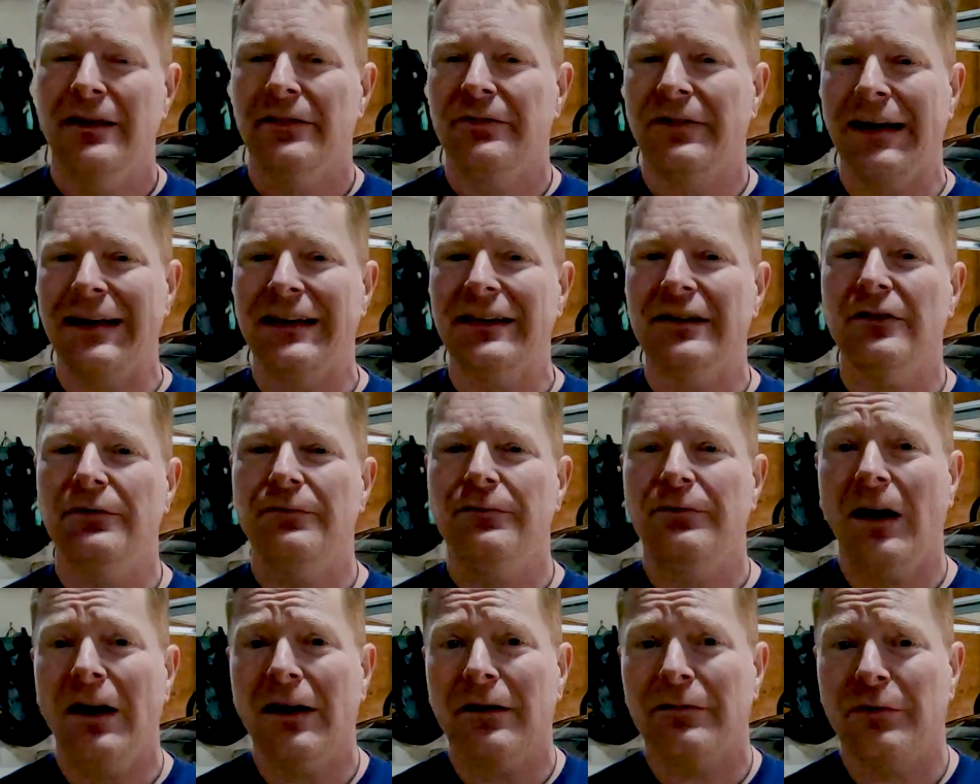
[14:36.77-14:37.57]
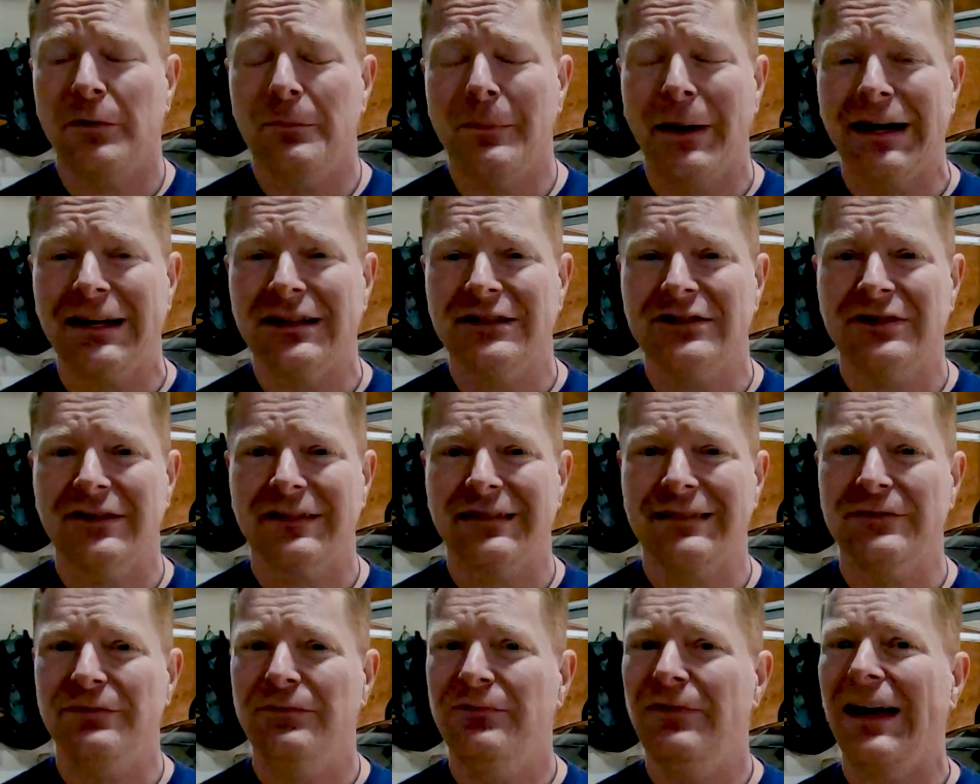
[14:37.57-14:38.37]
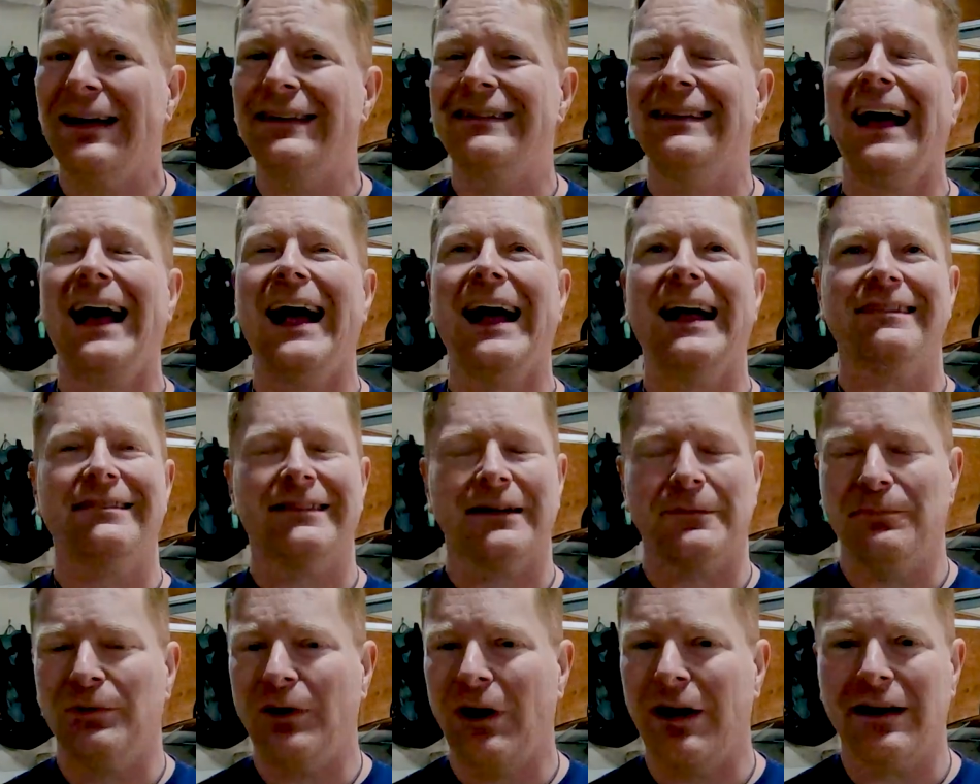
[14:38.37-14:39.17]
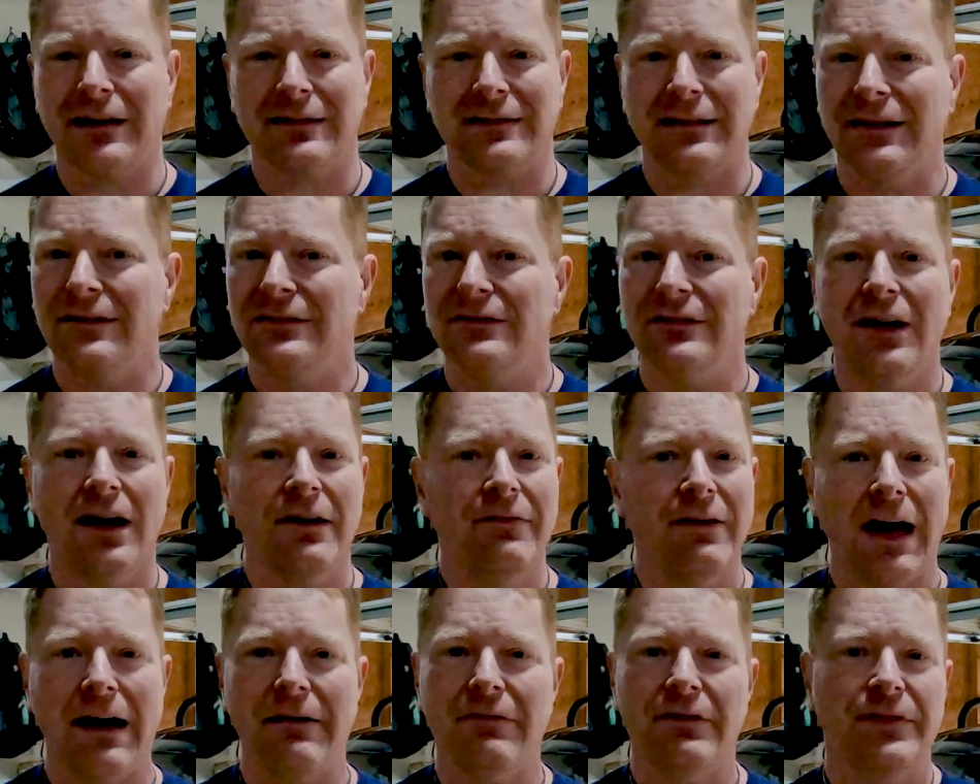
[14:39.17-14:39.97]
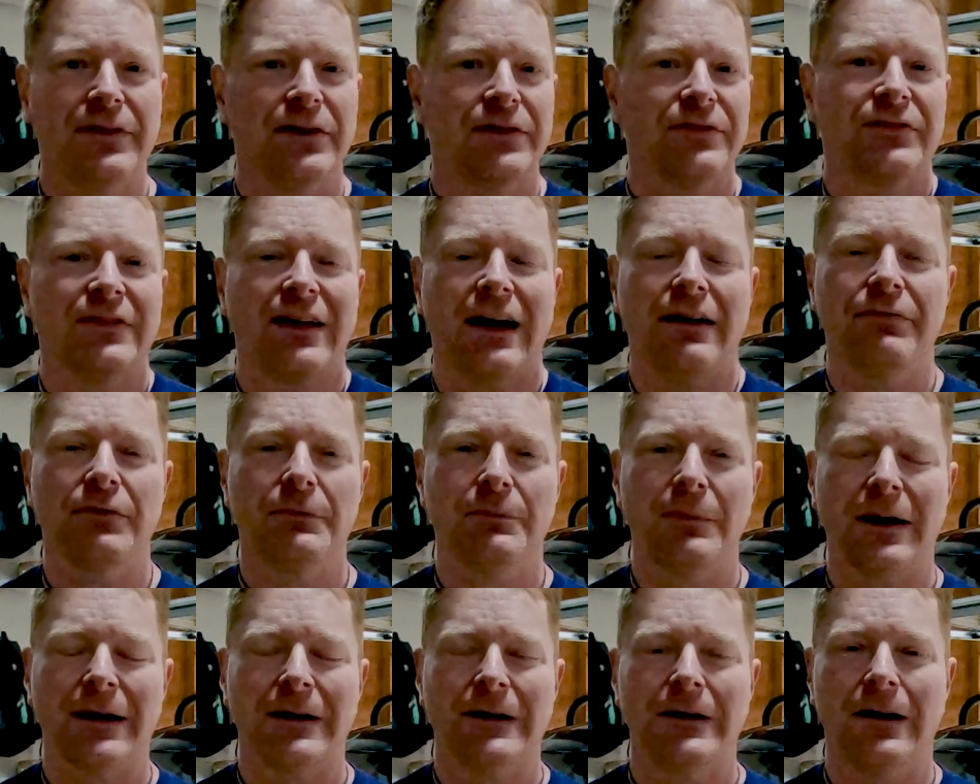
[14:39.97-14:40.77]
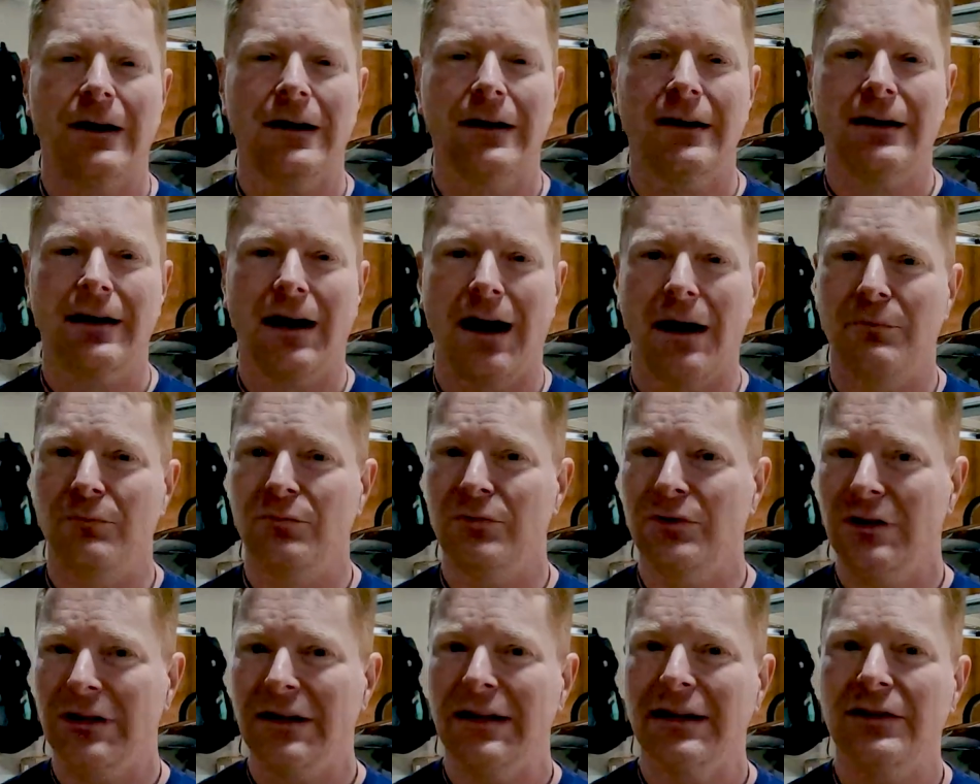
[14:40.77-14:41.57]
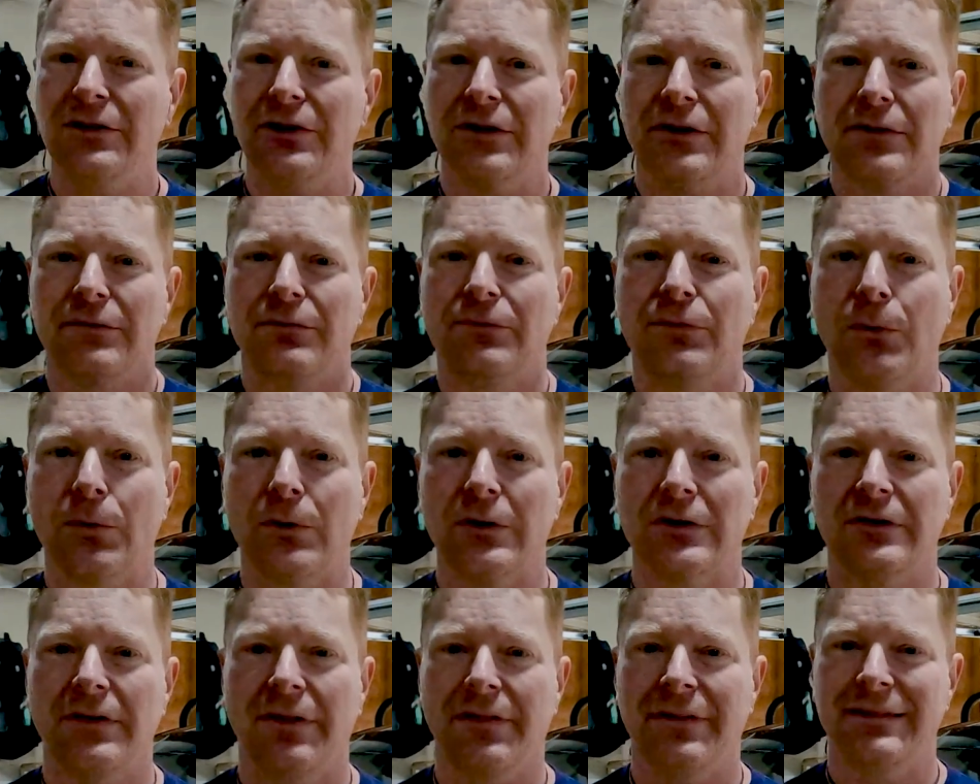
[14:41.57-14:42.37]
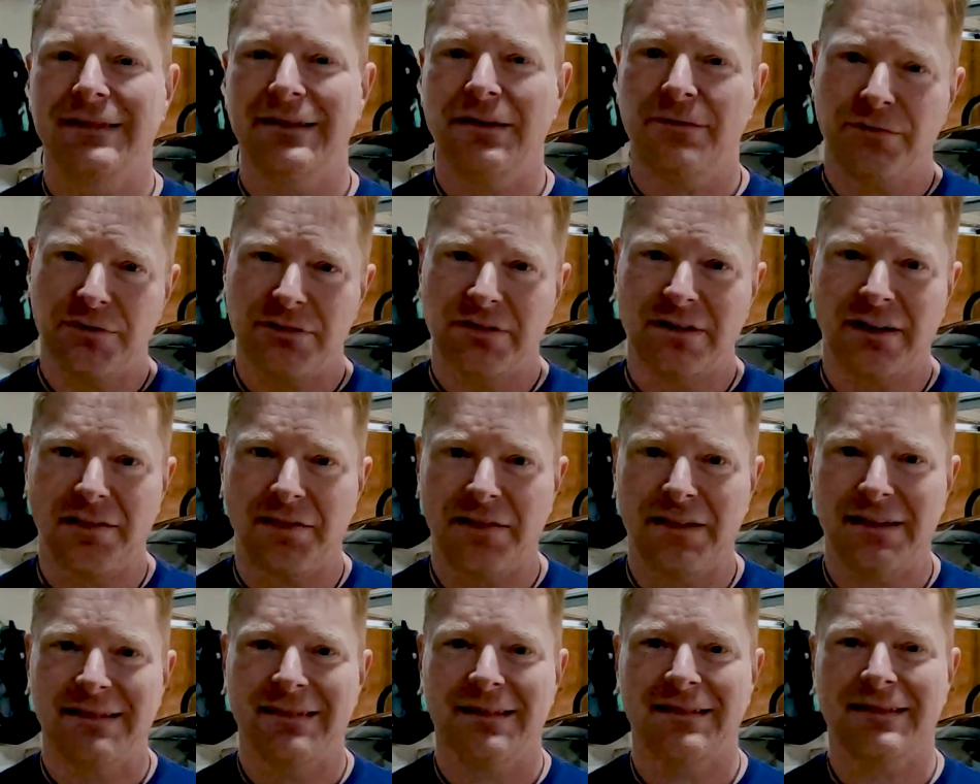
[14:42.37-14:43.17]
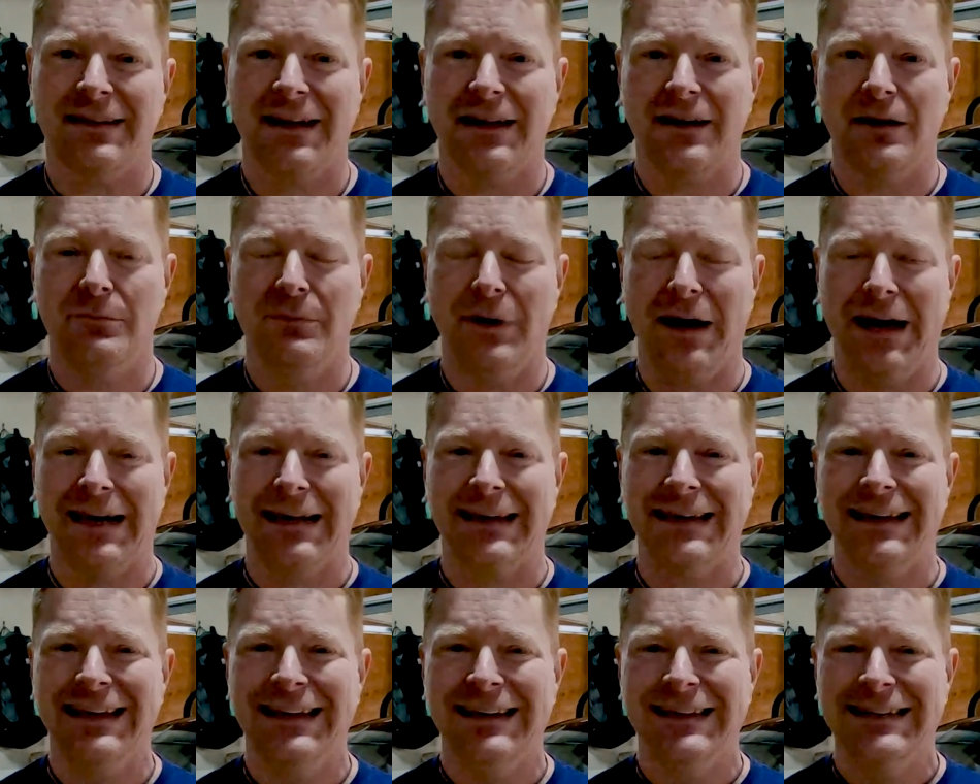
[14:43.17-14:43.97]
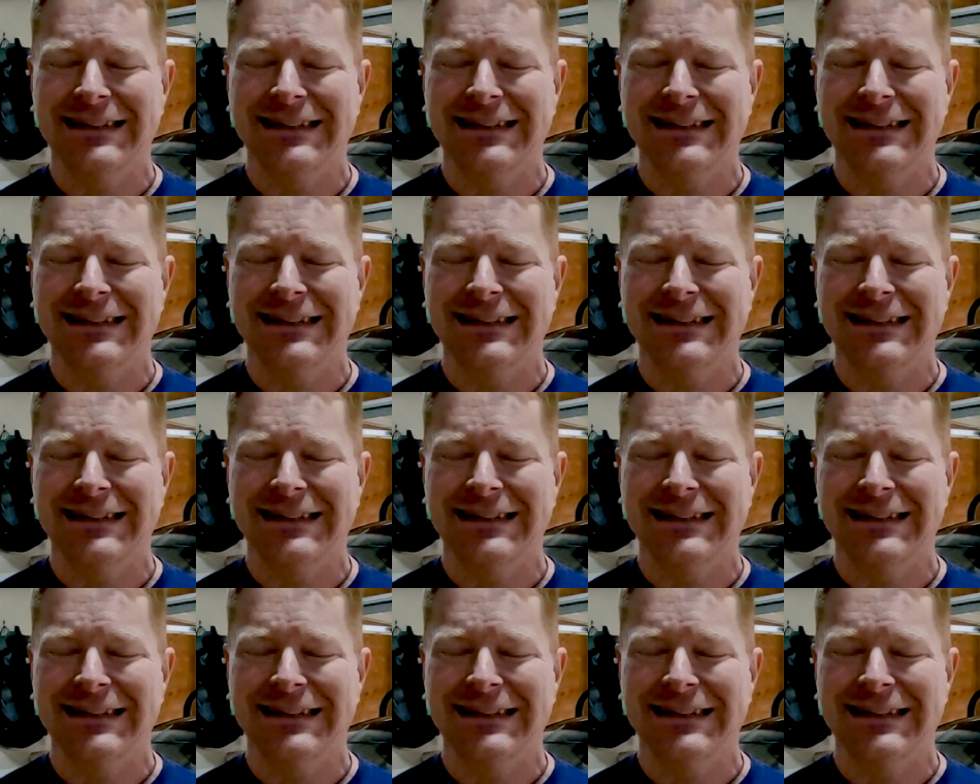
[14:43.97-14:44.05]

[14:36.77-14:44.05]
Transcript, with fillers: Thank you to Funk for making such a fantastic product. I love having their stuff in my car. I'm really looking forward to the difference that this is going to make.